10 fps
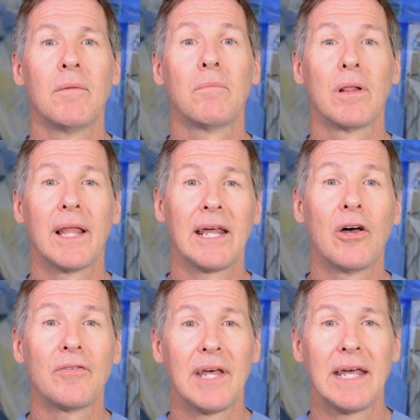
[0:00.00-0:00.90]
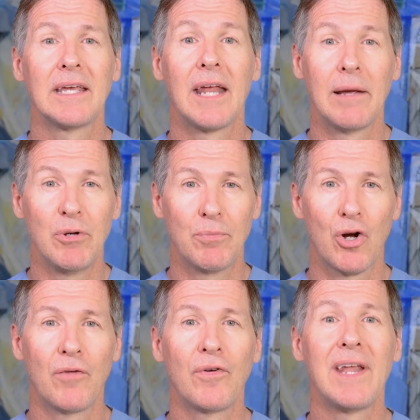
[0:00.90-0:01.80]
Plan on taking
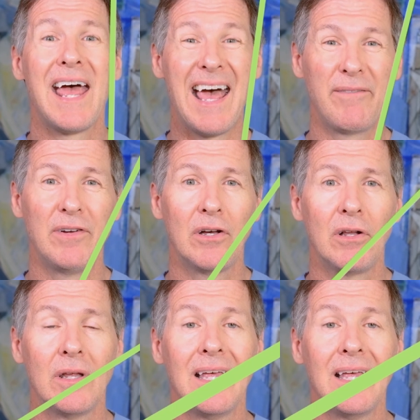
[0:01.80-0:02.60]
ibuprofen, Advil,